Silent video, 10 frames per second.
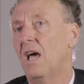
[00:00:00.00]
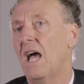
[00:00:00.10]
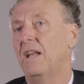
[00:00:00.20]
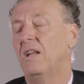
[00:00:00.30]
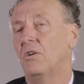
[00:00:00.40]

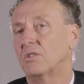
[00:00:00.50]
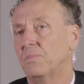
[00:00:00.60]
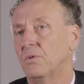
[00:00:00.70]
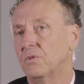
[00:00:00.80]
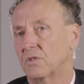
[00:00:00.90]
and at
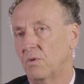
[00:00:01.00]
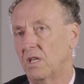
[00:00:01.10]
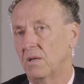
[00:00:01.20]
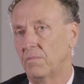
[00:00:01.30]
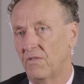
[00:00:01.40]
Osborne's we
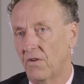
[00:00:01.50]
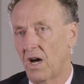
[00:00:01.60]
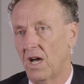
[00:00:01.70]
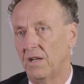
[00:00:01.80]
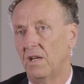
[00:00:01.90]
can
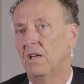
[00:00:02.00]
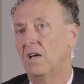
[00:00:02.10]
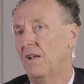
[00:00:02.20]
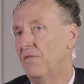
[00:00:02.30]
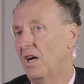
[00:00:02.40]
provide
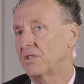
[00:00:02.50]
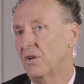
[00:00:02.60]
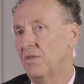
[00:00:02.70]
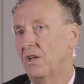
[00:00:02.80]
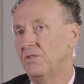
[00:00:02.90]
advice
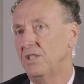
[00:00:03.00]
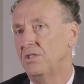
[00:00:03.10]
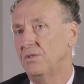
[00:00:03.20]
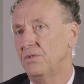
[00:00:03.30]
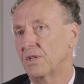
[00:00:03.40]
on those
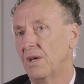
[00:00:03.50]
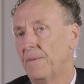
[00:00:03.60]
issues.